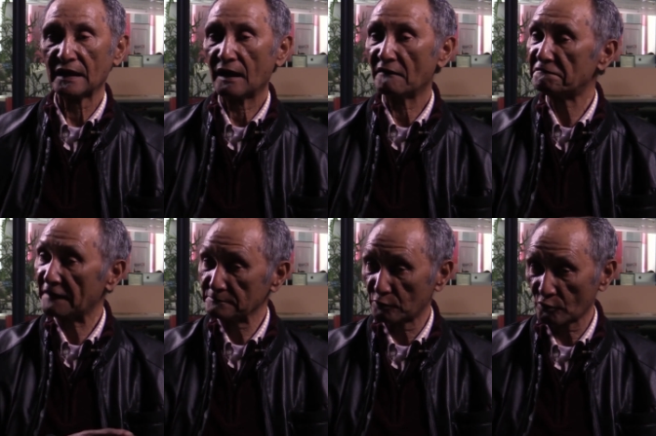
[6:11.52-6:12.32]
a
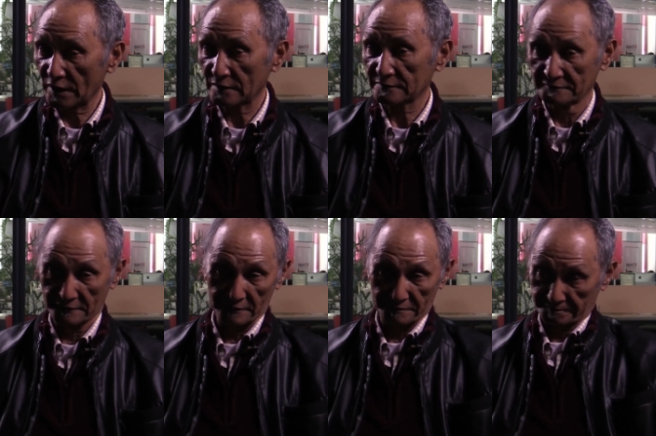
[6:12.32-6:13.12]
fight broke out
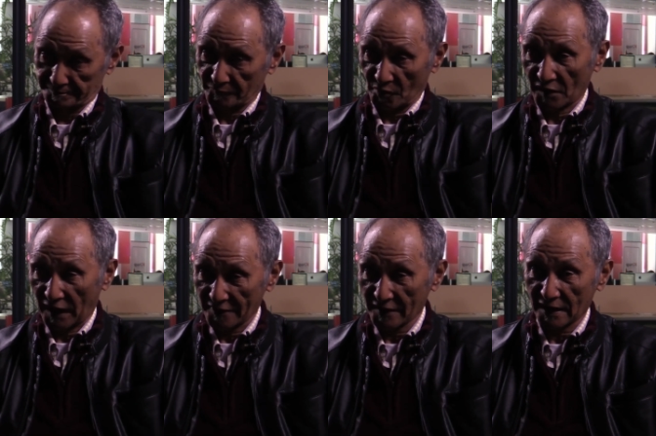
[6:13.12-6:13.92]
on the
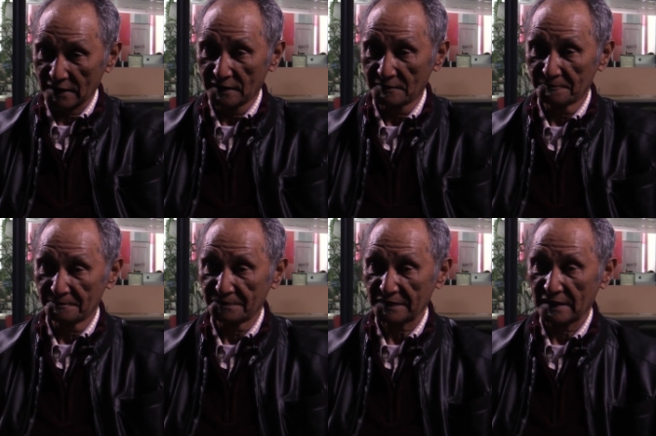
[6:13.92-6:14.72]
other alley,
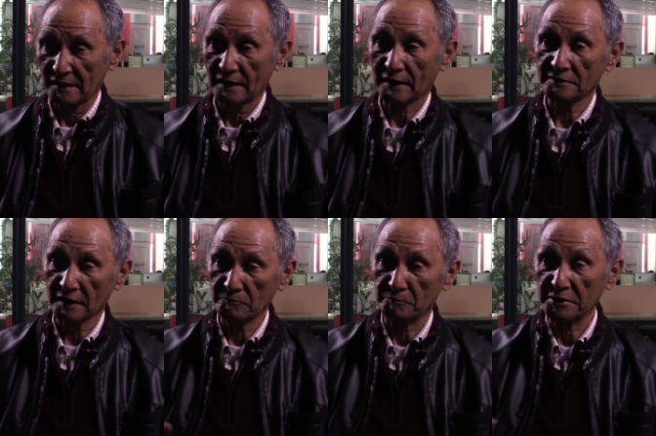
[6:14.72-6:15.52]
and
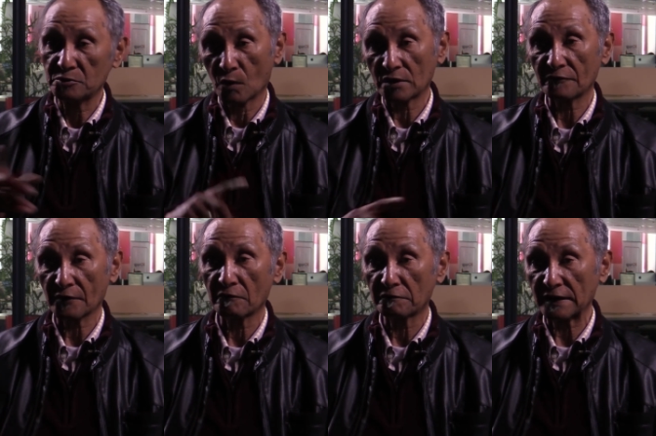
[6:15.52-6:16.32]
they beat one of
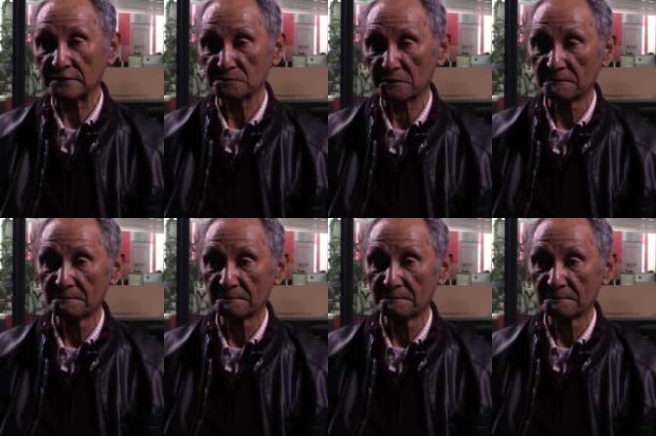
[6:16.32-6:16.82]
our friends, man.